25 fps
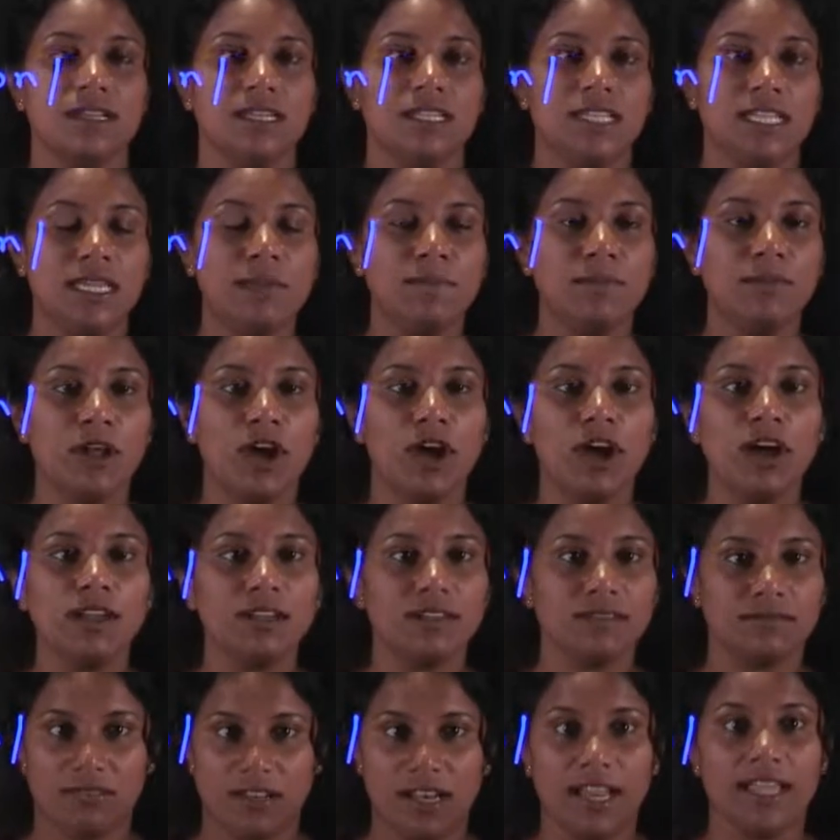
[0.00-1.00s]
D
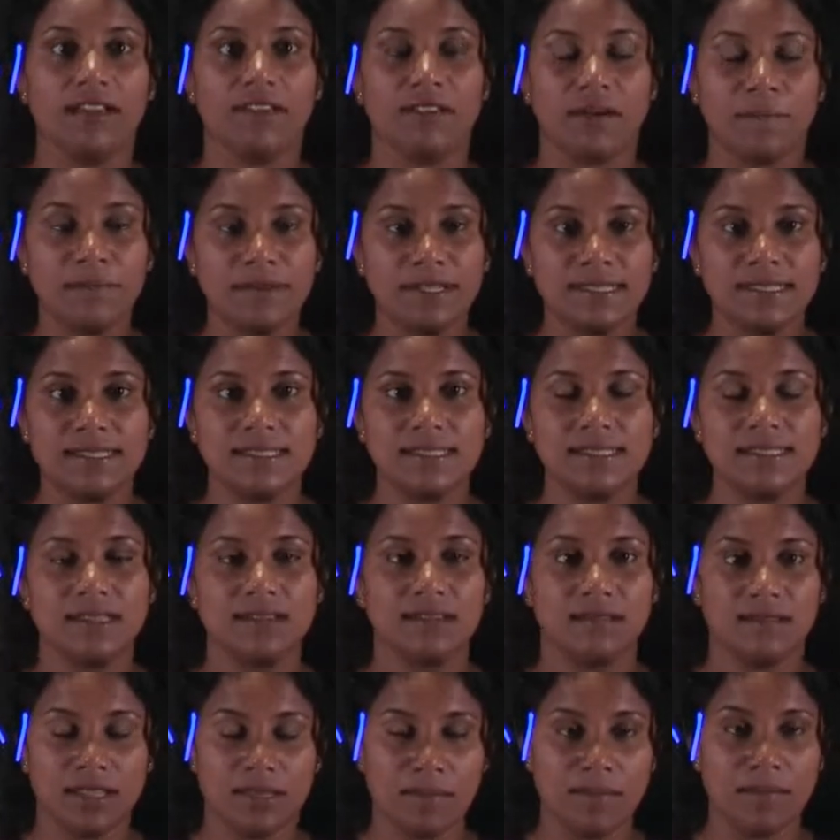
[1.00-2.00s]
block like represent
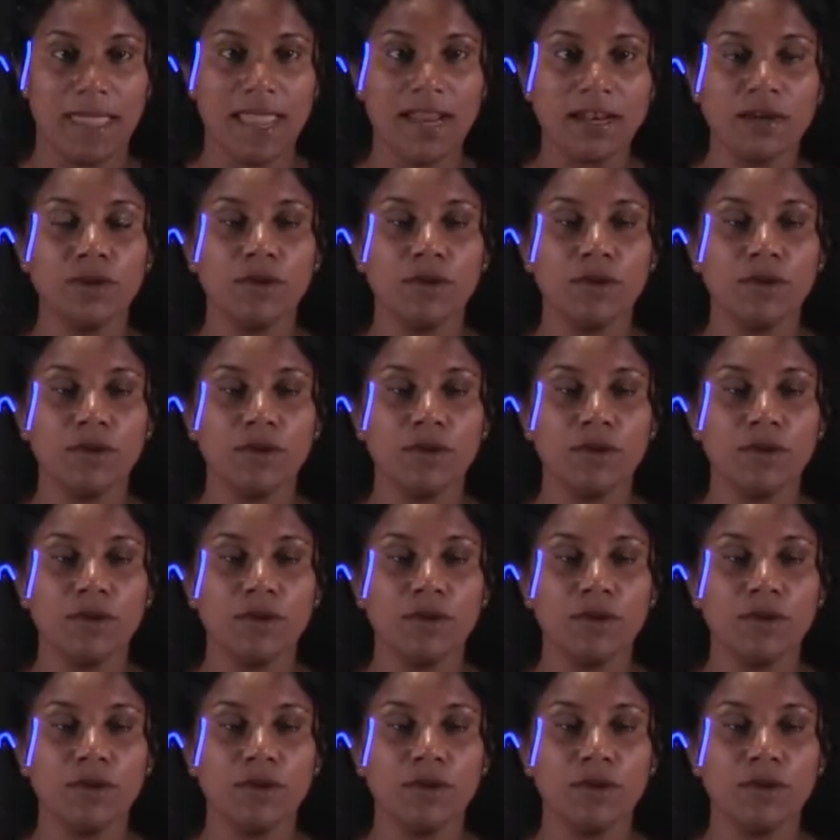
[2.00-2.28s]
the main